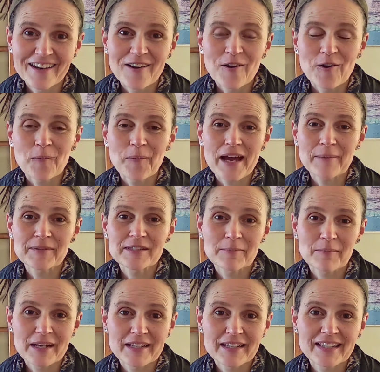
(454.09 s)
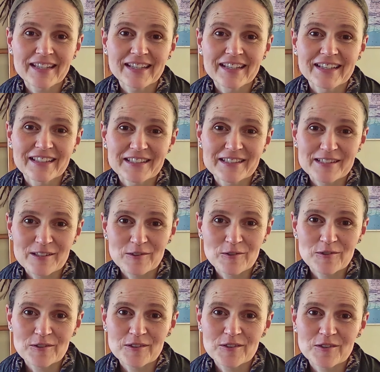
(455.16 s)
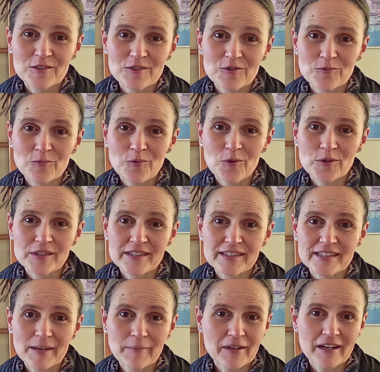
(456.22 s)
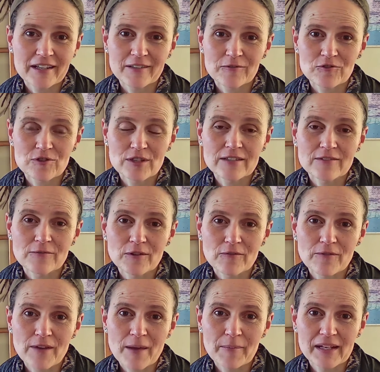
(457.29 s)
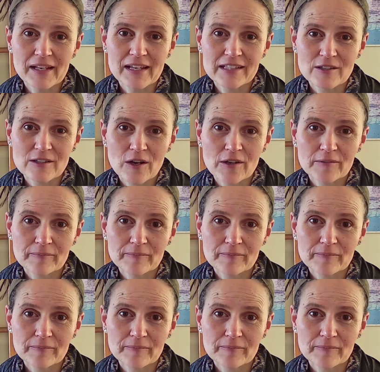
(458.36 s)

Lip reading: or perhaps the money is used towards some kind of treat for the family later on.